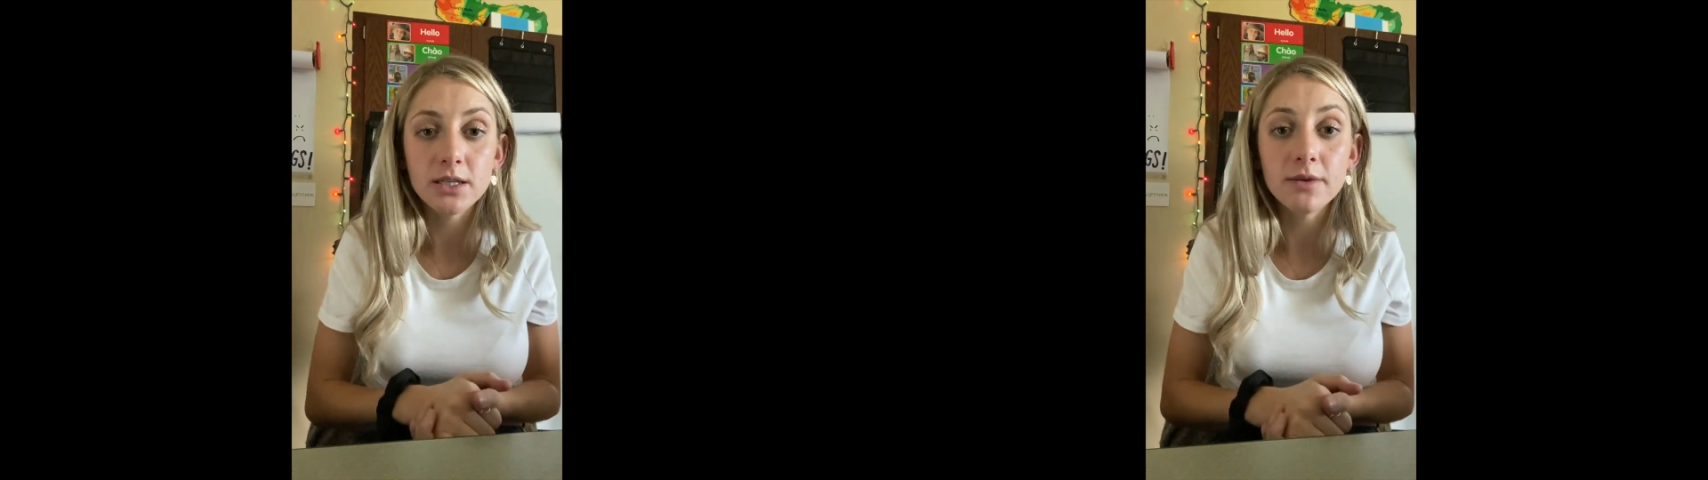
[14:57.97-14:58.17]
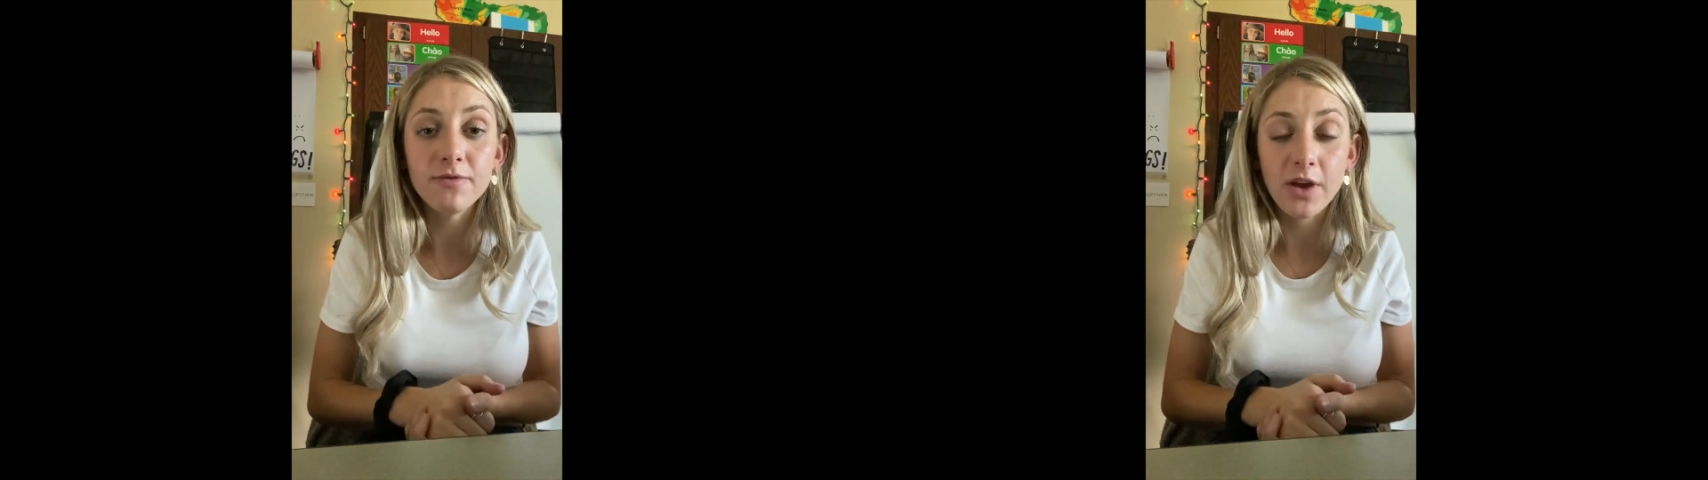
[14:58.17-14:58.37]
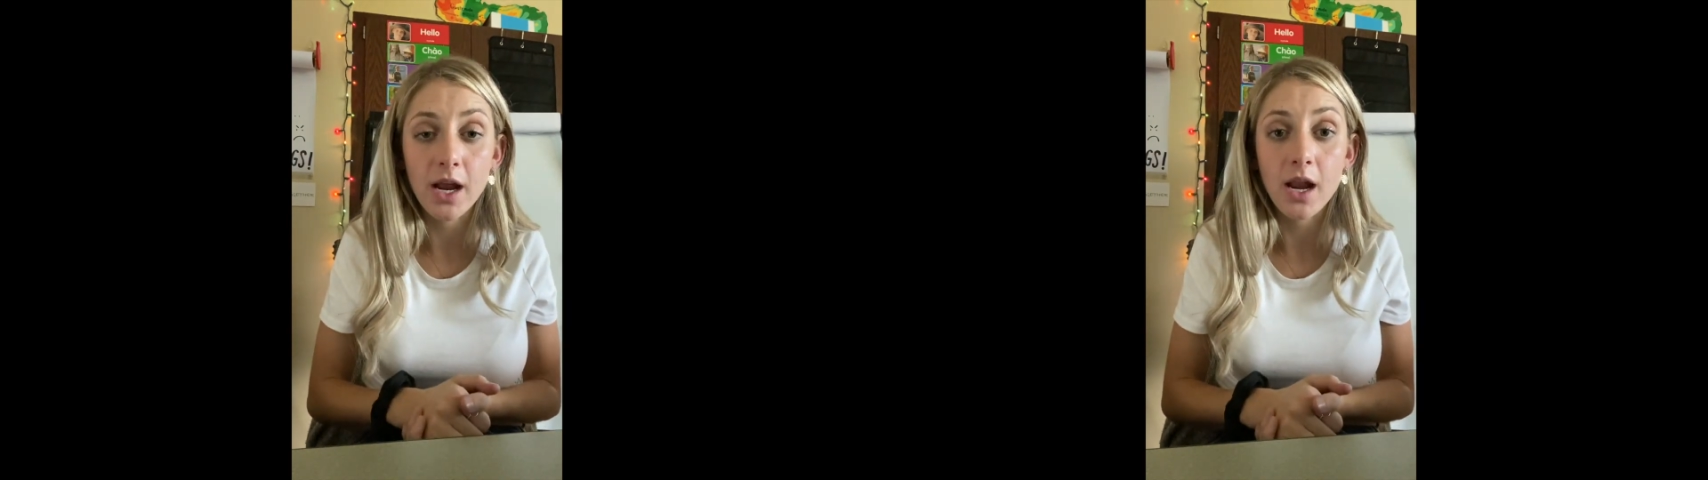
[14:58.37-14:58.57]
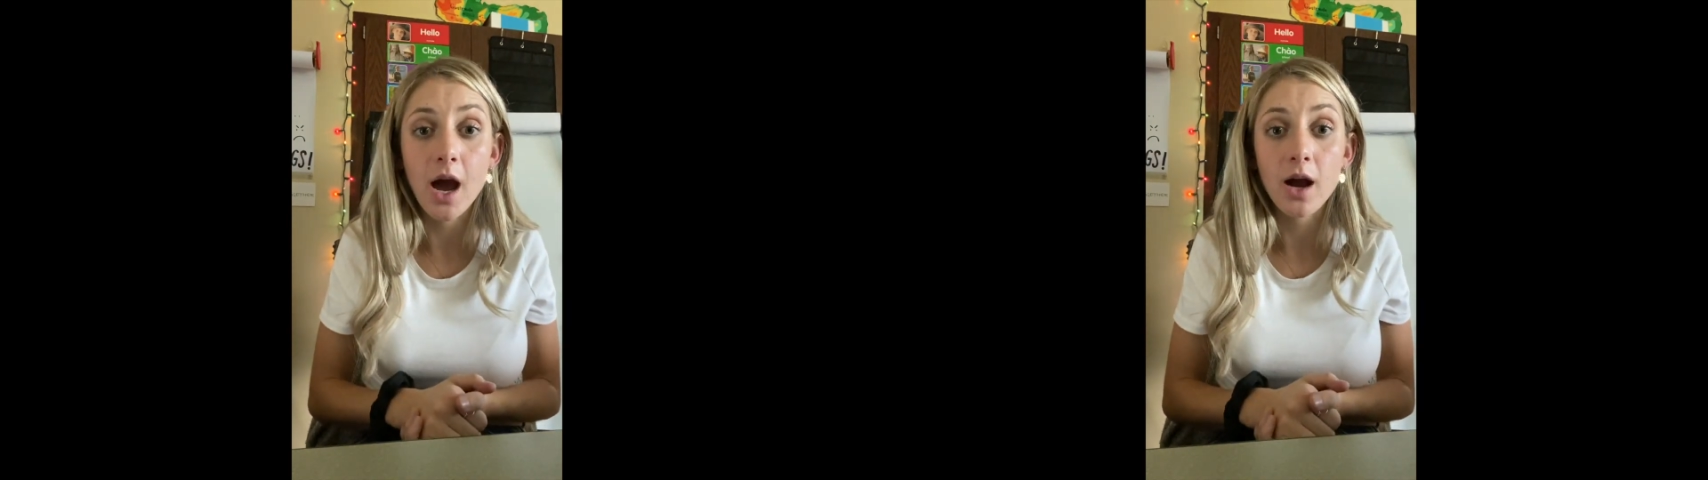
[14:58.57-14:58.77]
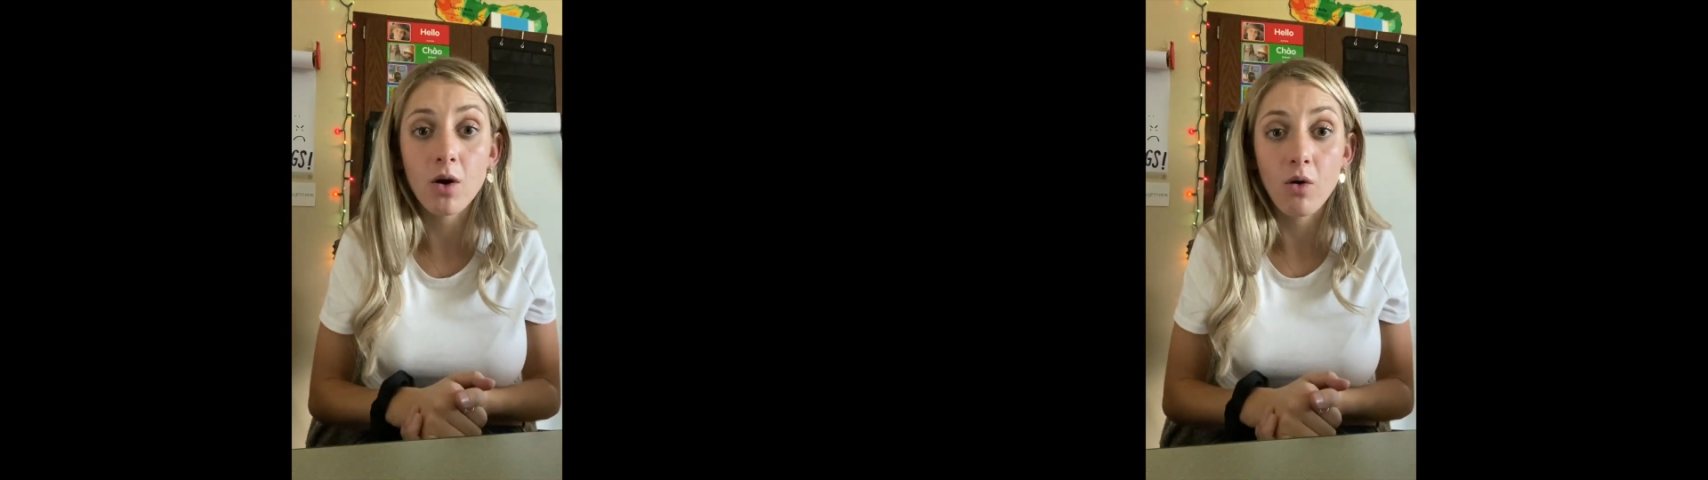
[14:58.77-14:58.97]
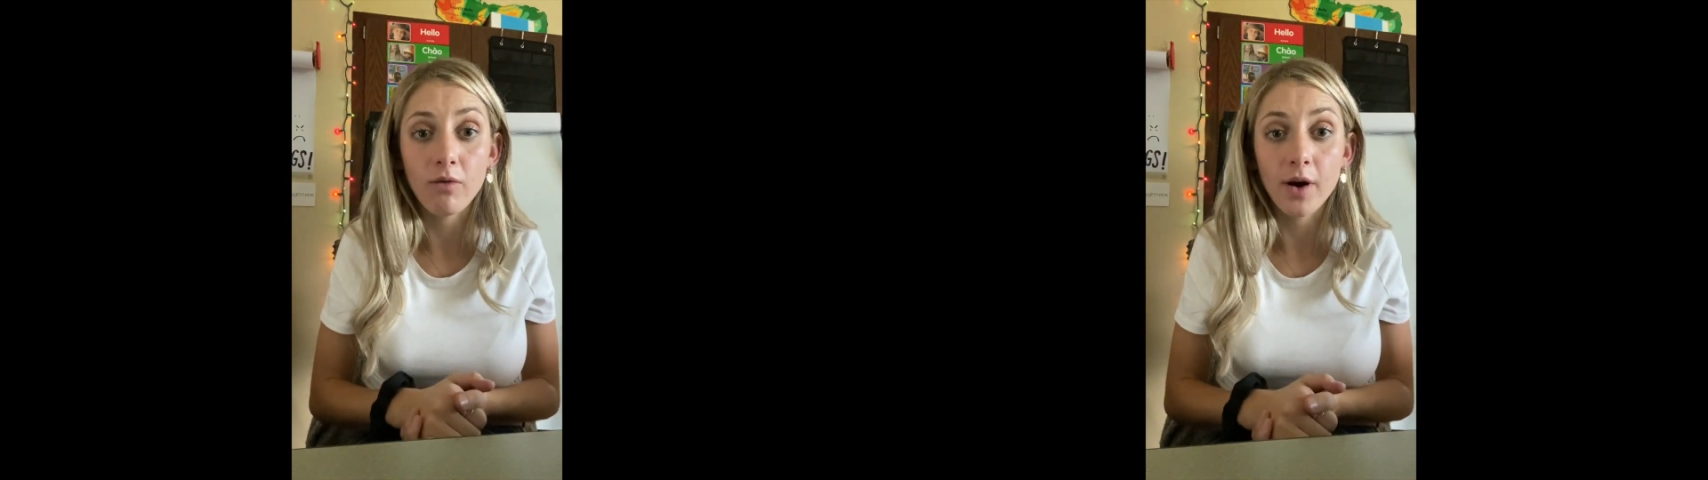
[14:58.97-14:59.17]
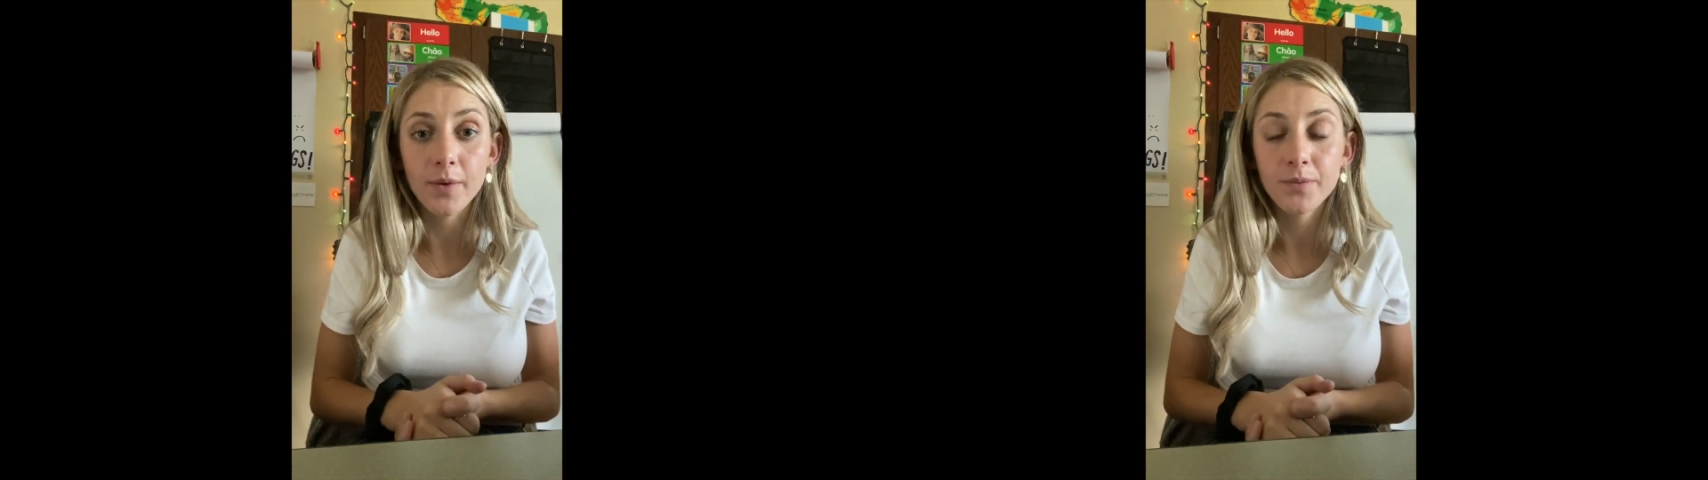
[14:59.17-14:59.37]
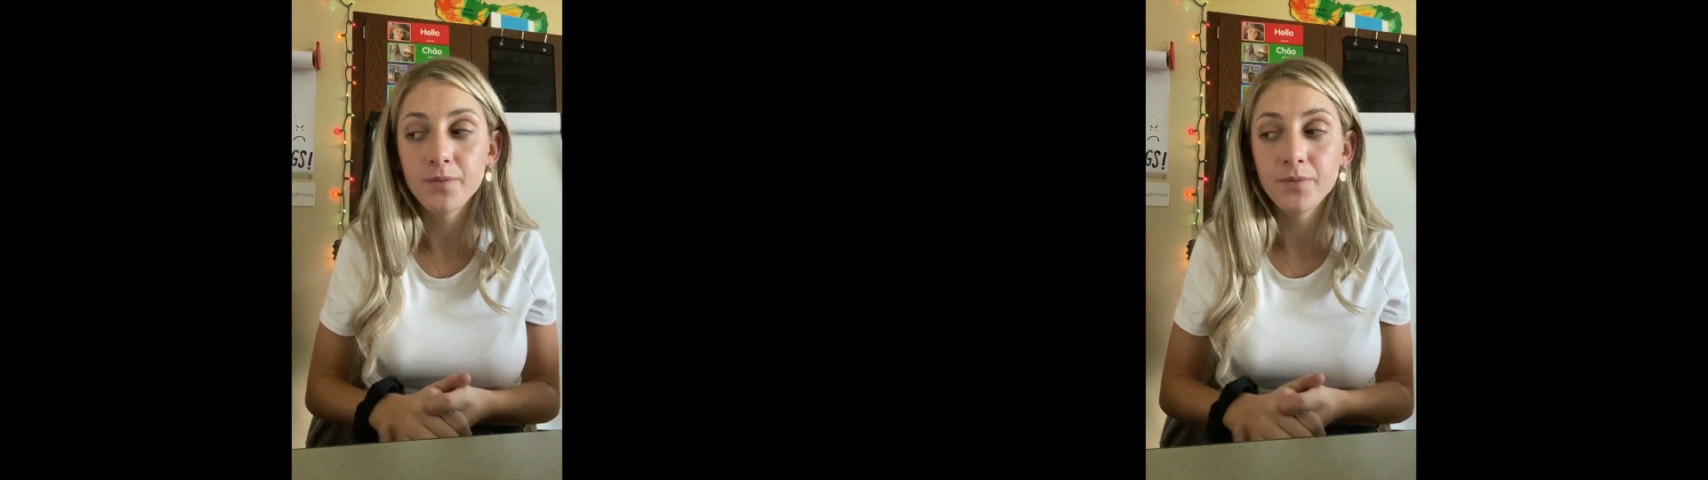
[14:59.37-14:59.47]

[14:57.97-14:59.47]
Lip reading: did Finn knock over?